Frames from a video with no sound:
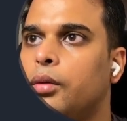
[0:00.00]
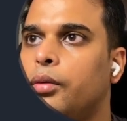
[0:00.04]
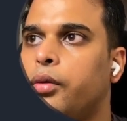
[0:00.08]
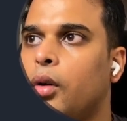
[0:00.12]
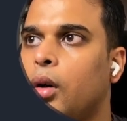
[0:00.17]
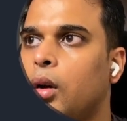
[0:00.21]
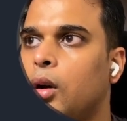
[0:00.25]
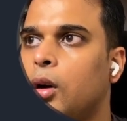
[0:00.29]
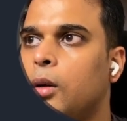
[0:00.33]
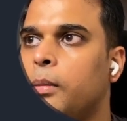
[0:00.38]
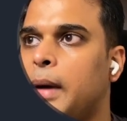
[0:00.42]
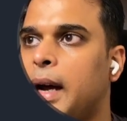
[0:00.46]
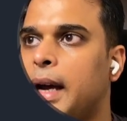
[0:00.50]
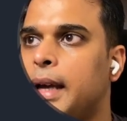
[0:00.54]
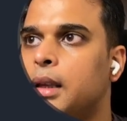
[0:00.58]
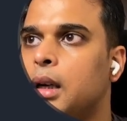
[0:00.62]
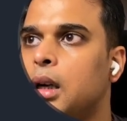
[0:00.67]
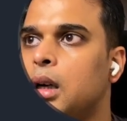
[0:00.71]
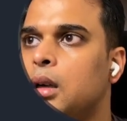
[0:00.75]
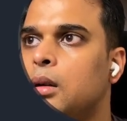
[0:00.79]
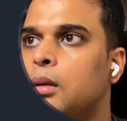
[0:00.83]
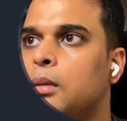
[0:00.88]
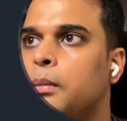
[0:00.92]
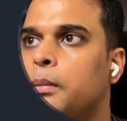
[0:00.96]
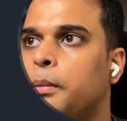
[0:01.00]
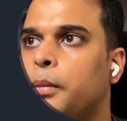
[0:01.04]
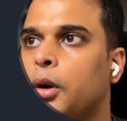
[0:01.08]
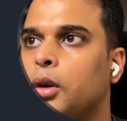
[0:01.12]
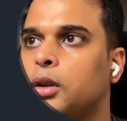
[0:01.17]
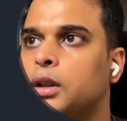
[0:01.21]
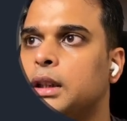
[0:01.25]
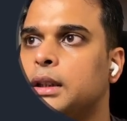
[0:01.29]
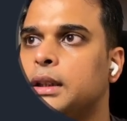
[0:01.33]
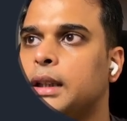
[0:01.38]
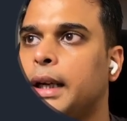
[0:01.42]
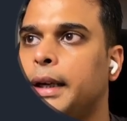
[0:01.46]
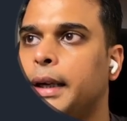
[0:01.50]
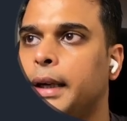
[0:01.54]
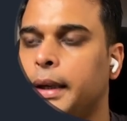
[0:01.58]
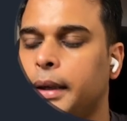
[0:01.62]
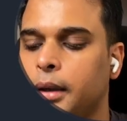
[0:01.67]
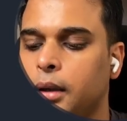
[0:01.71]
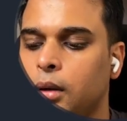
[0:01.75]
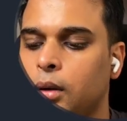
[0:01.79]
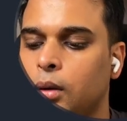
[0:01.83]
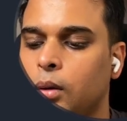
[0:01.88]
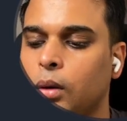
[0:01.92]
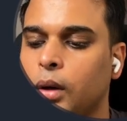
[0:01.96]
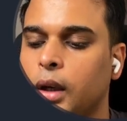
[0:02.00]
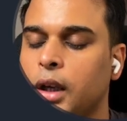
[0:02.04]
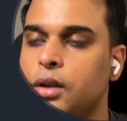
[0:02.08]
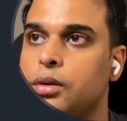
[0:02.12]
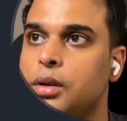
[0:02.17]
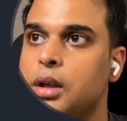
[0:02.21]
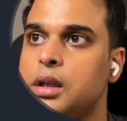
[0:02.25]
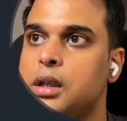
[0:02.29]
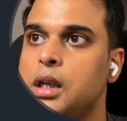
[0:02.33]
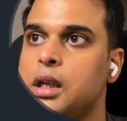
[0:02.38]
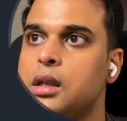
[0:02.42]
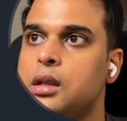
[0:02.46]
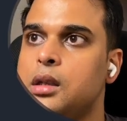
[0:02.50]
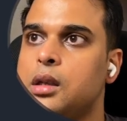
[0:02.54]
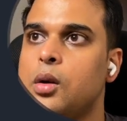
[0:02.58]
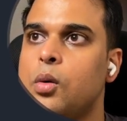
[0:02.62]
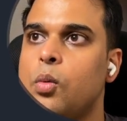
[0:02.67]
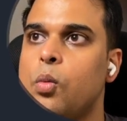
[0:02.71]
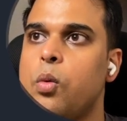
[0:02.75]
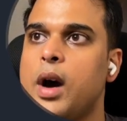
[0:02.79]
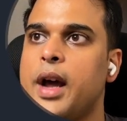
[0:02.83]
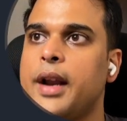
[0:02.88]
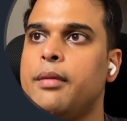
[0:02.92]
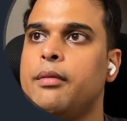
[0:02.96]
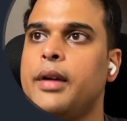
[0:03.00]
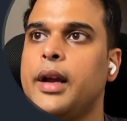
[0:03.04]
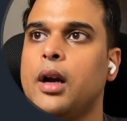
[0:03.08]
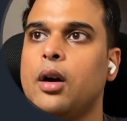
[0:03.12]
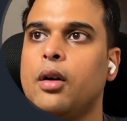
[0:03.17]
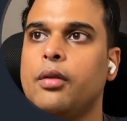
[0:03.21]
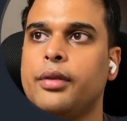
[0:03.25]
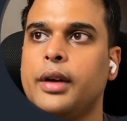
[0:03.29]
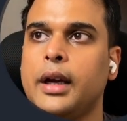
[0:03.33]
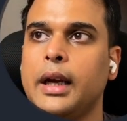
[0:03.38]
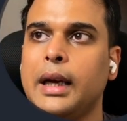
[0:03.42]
followed by the process ID. Okay, this is one way of